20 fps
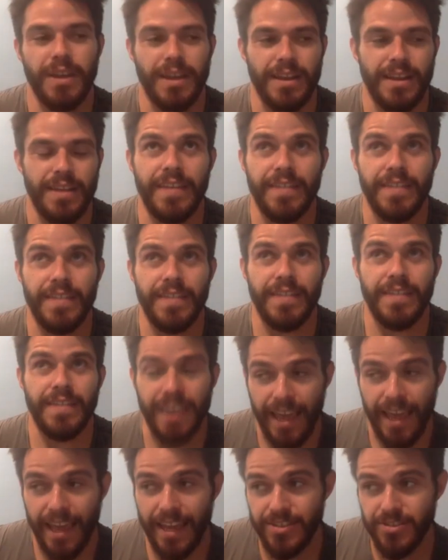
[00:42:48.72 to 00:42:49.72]
Right. And the
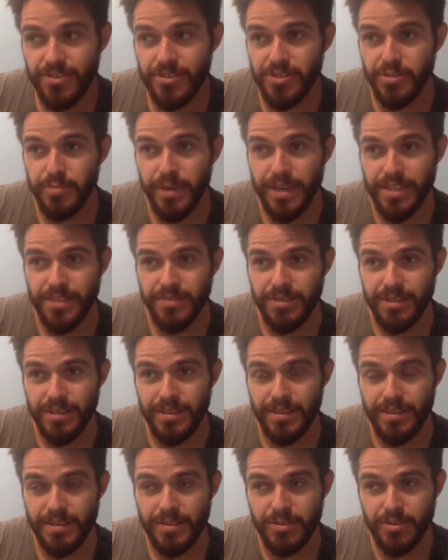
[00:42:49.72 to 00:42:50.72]
answers are basically
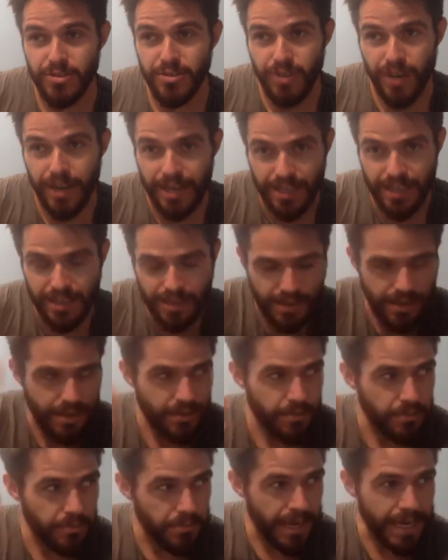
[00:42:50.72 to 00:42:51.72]
trying to kind of
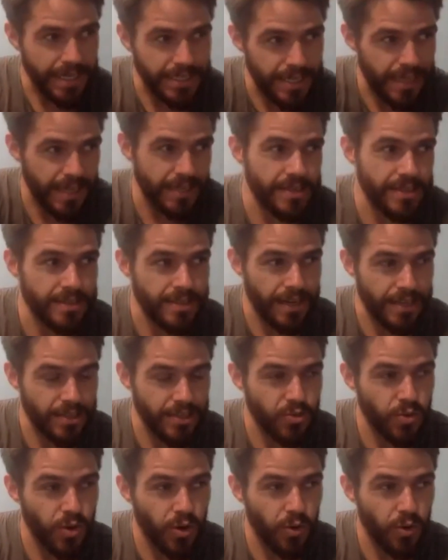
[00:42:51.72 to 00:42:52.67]
maintain the status quo,